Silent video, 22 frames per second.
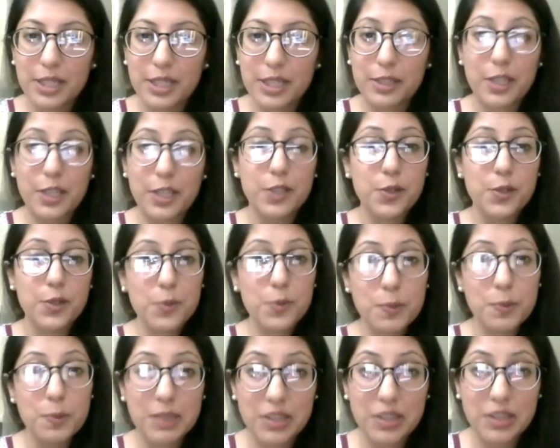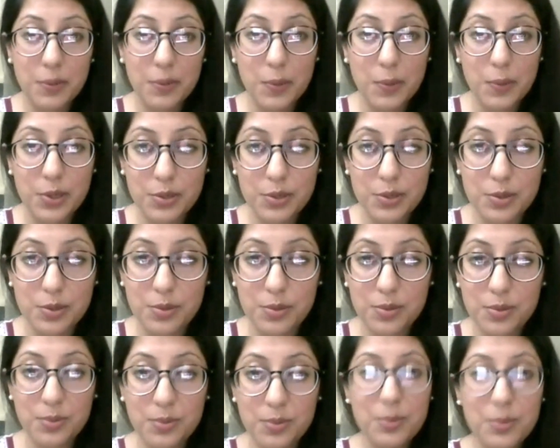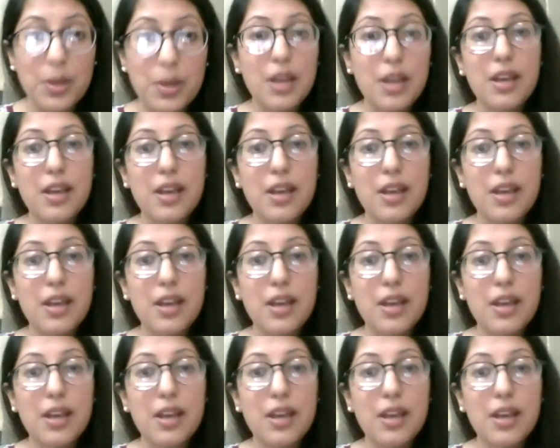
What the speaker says: They knew what they wanted to do.